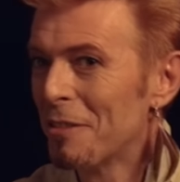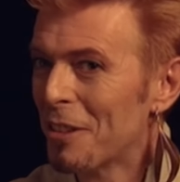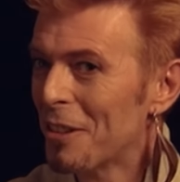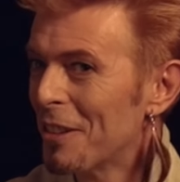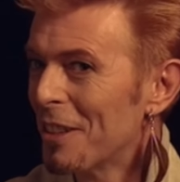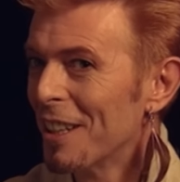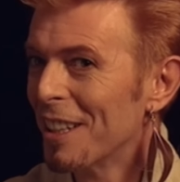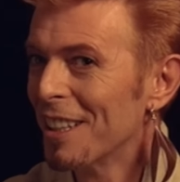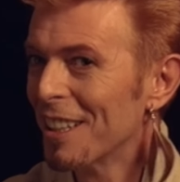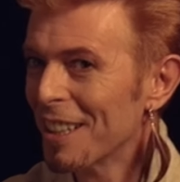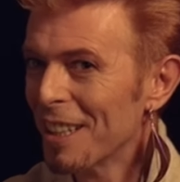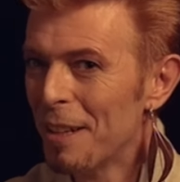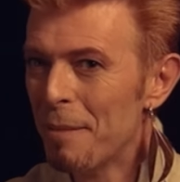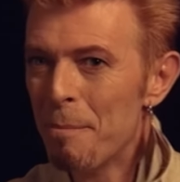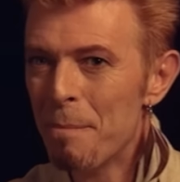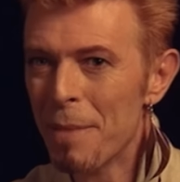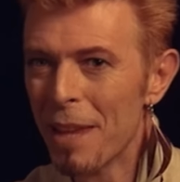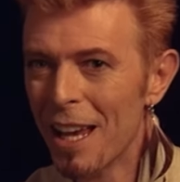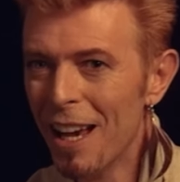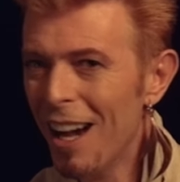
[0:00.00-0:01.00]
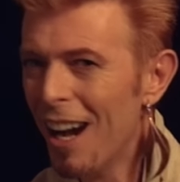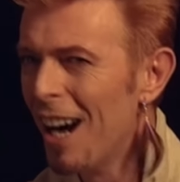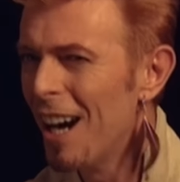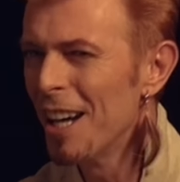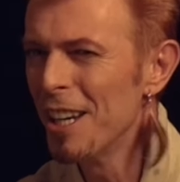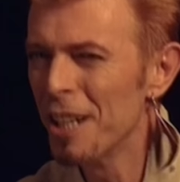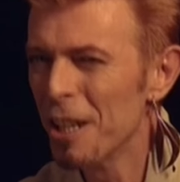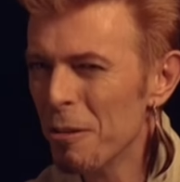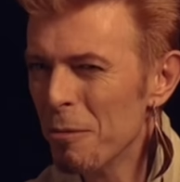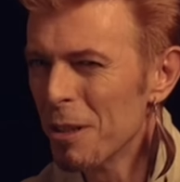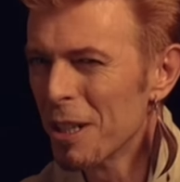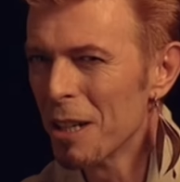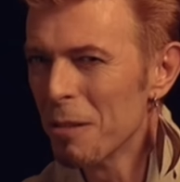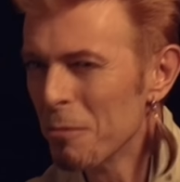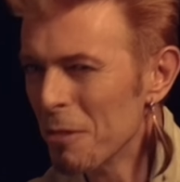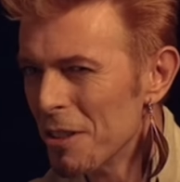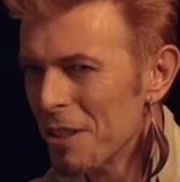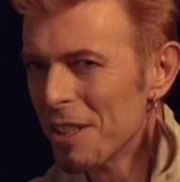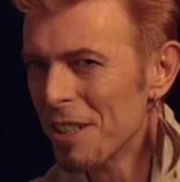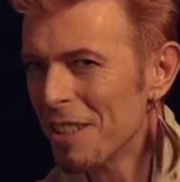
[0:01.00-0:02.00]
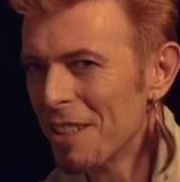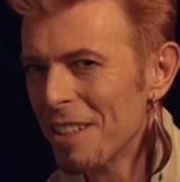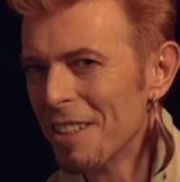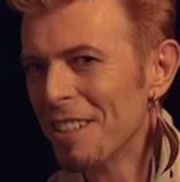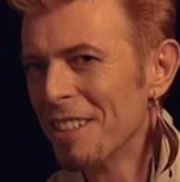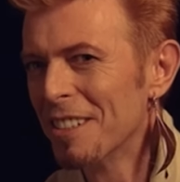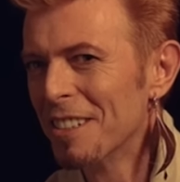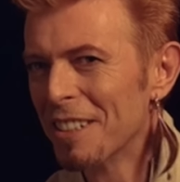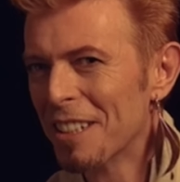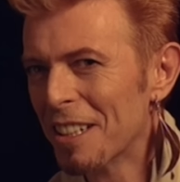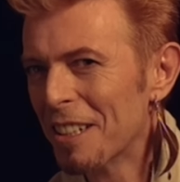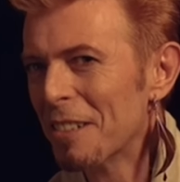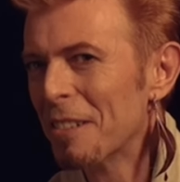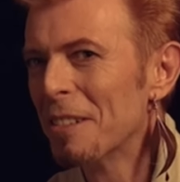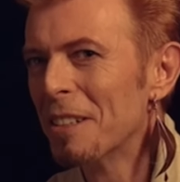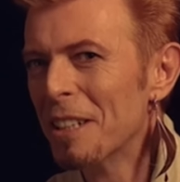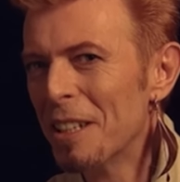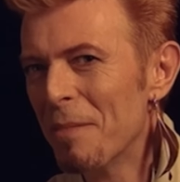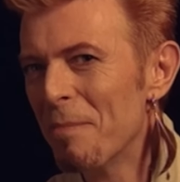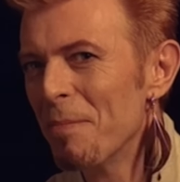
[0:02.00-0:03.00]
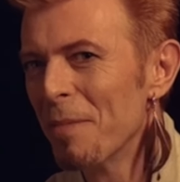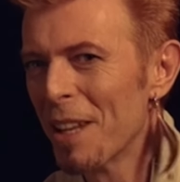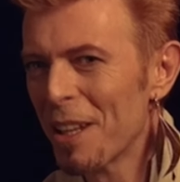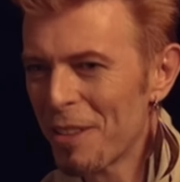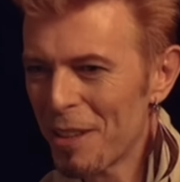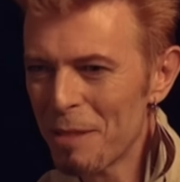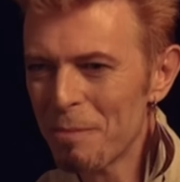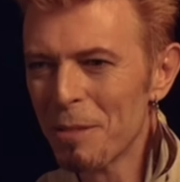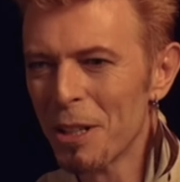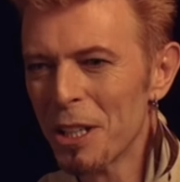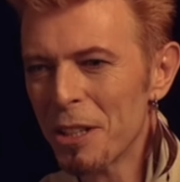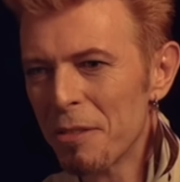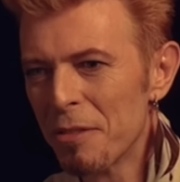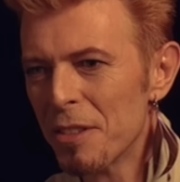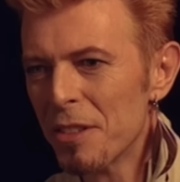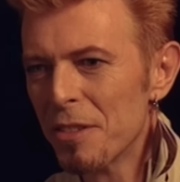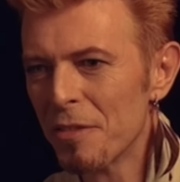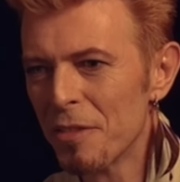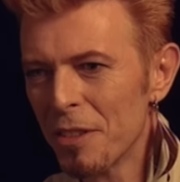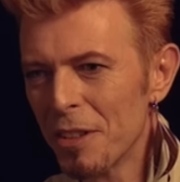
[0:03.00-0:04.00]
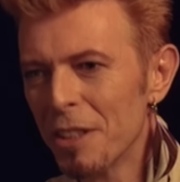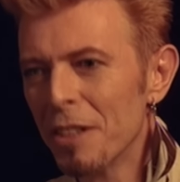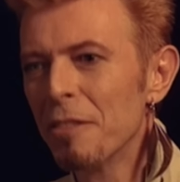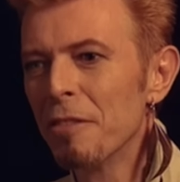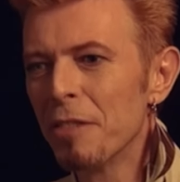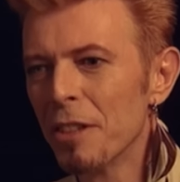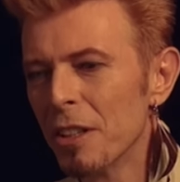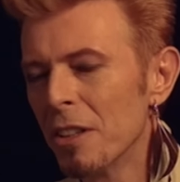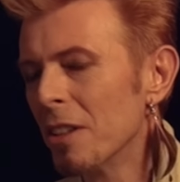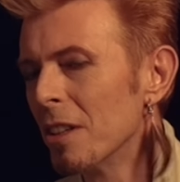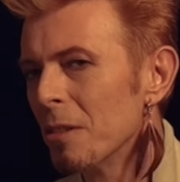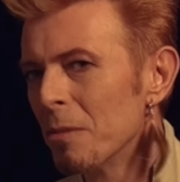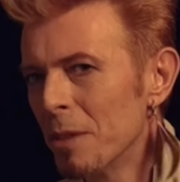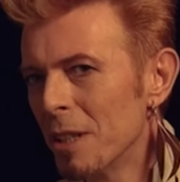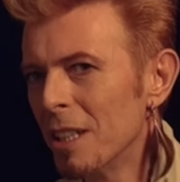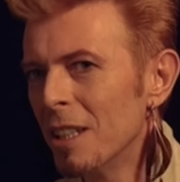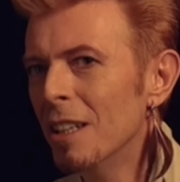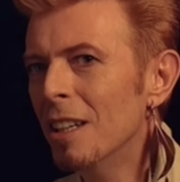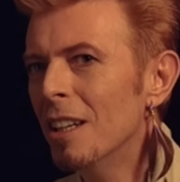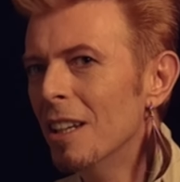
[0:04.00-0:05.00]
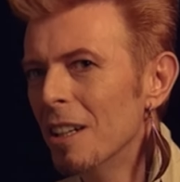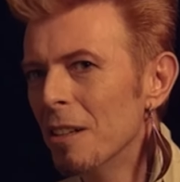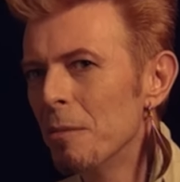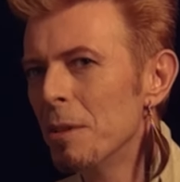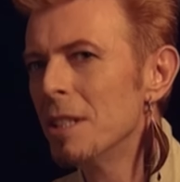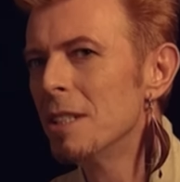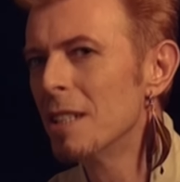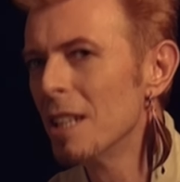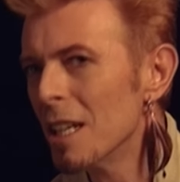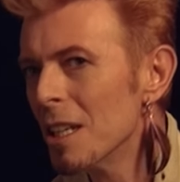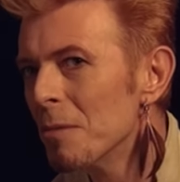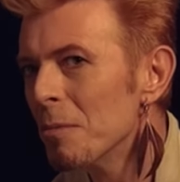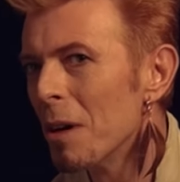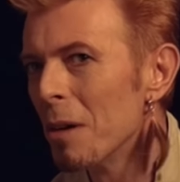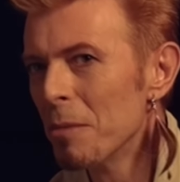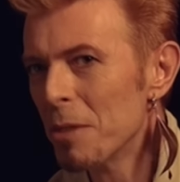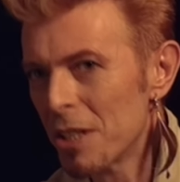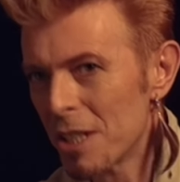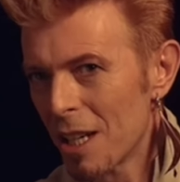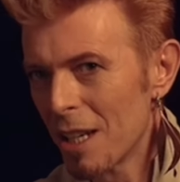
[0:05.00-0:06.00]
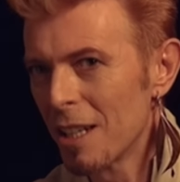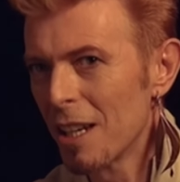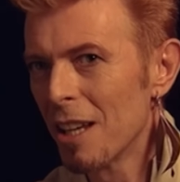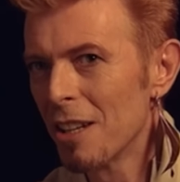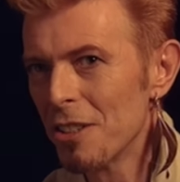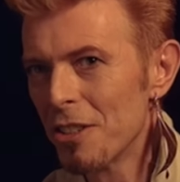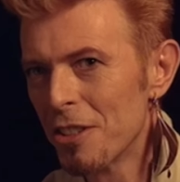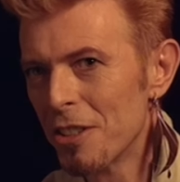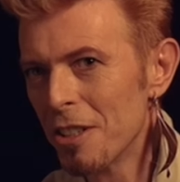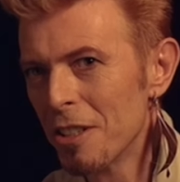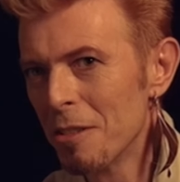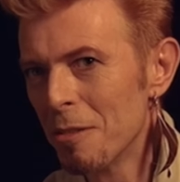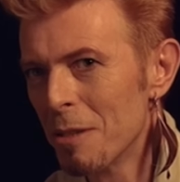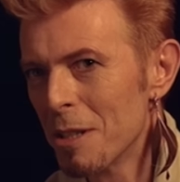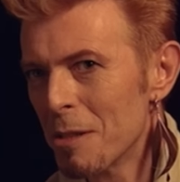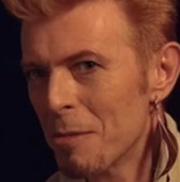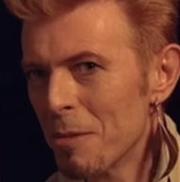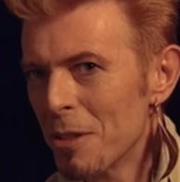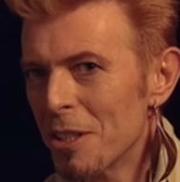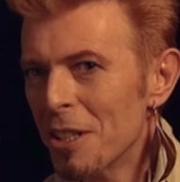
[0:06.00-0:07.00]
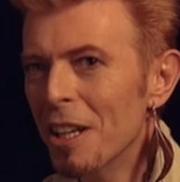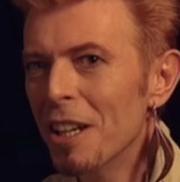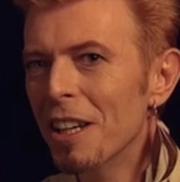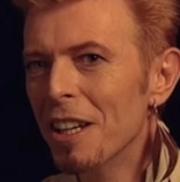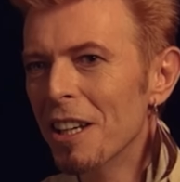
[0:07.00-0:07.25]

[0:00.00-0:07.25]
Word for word: You think, uh, I know what I want it to do, you know, and I think both of us feel that we, we did what we set out to do, which was